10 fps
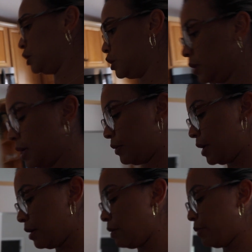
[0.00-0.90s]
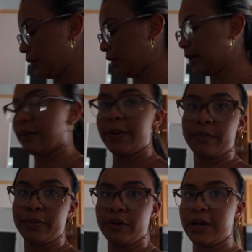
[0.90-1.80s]
chill out now. I'm probably gonna get on my
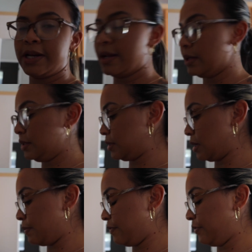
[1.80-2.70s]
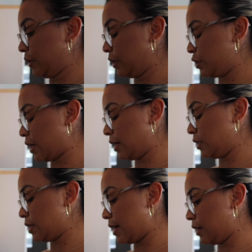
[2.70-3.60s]
computer and edit some footage that I
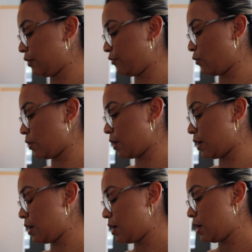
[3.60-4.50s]
need to edit for